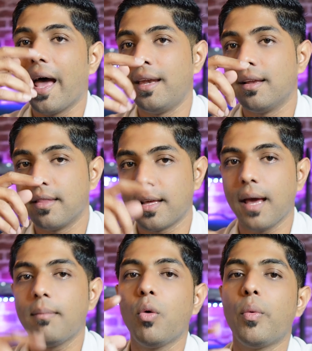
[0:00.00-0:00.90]
And the
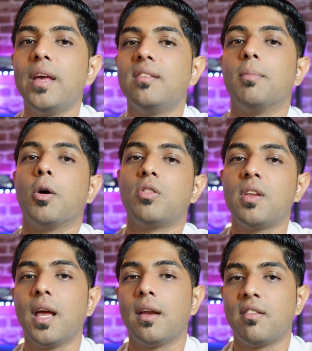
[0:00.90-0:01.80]
camera weighs about
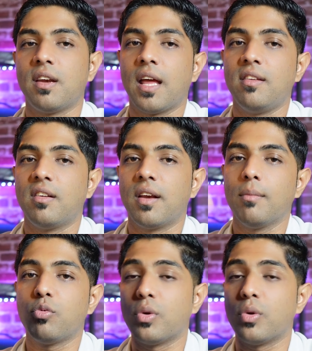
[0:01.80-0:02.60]
390 grams